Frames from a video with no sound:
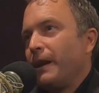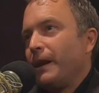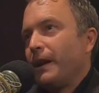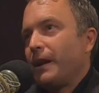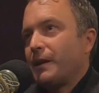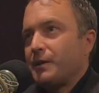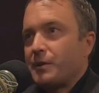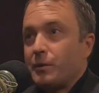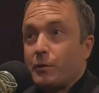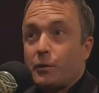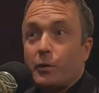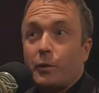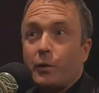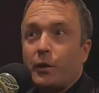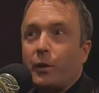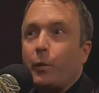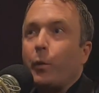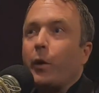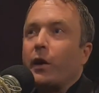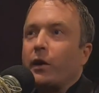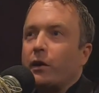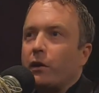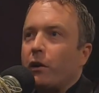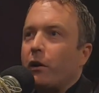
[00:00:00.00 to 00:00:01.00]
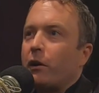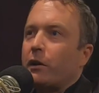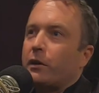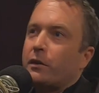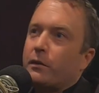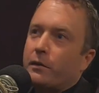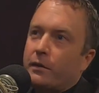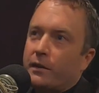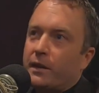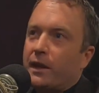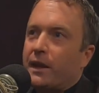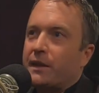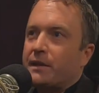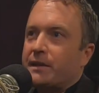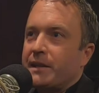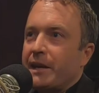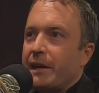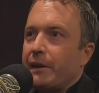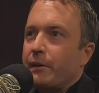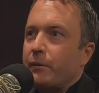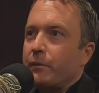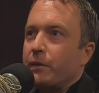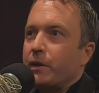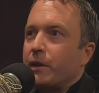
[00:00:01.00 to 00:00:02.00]
Because there's only one doctor in that
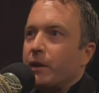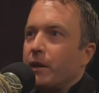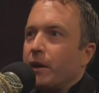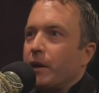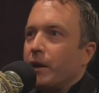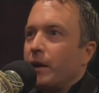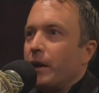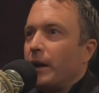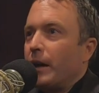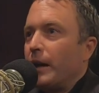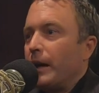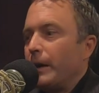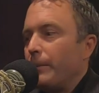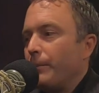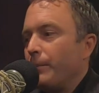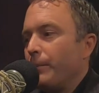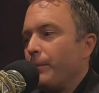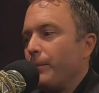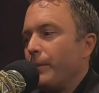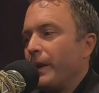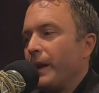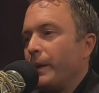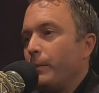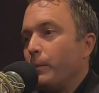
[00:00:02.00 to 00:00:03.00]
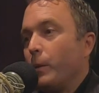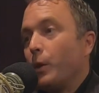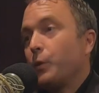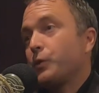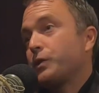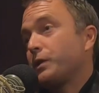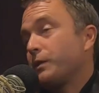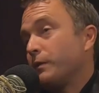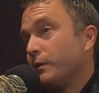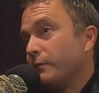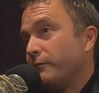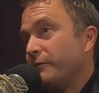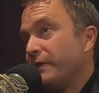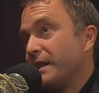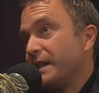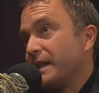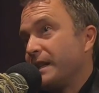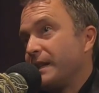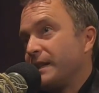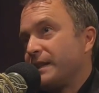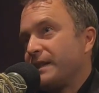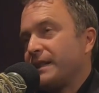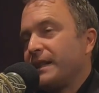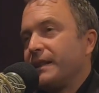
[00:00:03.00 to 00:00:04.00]
town. And most of the
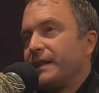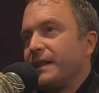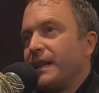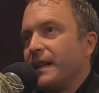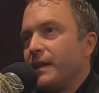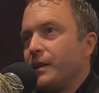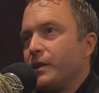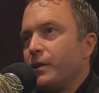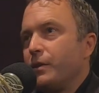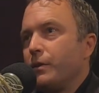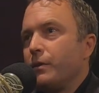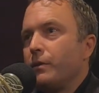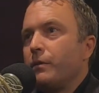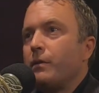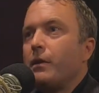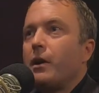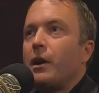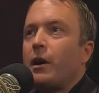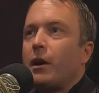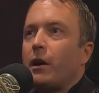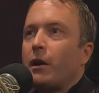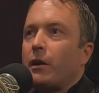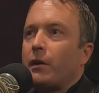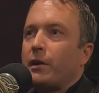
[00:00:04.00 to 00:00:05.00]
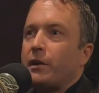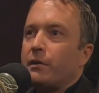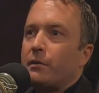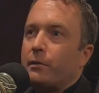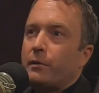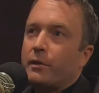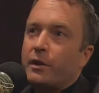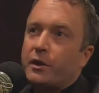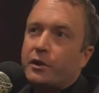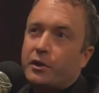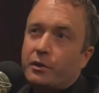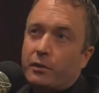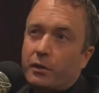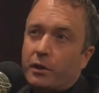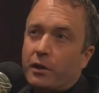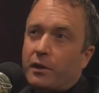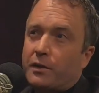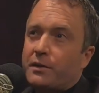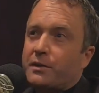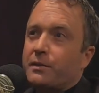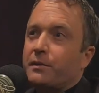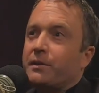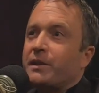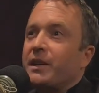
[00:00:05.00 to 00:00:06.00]
visits that they do are either initial
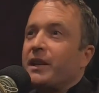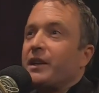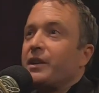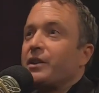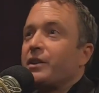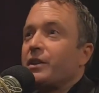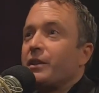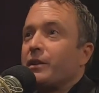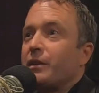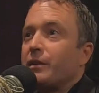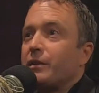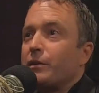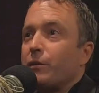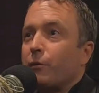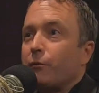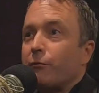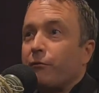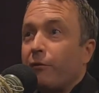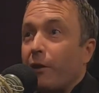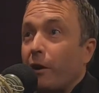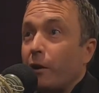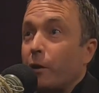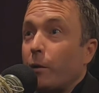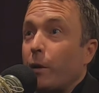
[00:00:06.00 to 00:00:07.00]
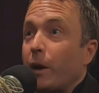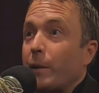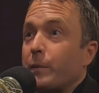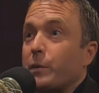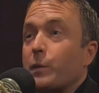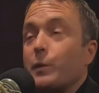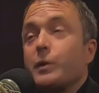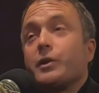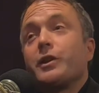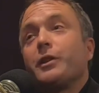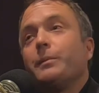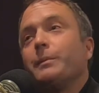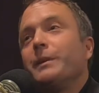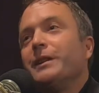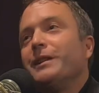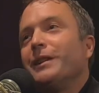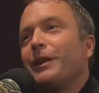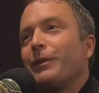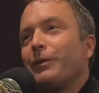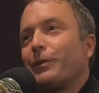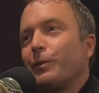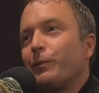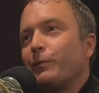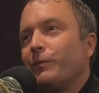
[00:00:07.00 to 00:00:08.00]
consultations or follow-ups, which could be
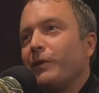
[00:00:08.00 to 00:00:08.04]
done through